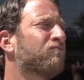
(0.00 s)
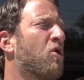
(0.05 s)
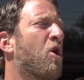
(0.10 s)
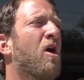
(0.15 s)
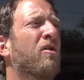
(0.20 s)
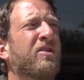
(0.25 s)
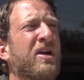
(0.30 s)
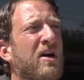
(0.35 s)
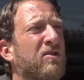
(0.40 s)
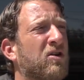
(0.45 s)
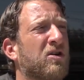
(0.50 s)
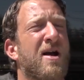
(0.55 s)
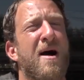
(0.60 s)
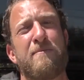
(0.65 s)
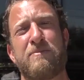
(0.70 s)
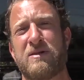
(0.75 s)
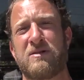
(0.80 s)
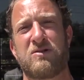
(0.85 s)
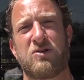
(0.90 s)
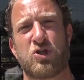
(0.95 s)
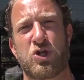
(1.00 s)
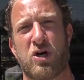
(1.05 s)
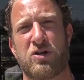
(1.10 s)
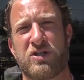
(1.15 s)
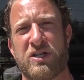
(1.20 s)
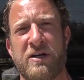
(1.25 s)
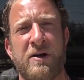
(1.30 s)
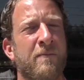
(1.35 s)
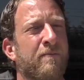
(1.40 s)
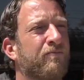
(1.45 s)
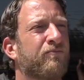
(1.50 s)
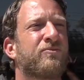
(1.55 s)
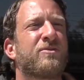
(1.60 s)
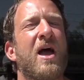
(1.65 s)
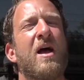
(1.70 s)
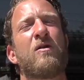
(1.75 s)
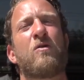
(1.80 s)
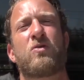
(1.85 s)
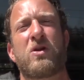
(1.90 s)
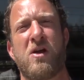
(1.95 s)
All the other companies in Jersey,
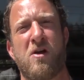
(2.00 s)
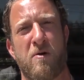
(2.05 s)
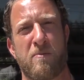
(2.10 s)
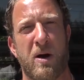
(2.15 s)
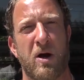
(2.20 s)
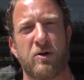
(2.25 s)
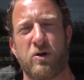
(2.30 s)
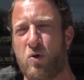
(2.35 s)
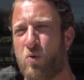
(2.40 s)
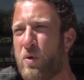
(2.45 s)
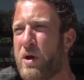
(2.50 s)
they don't care about you.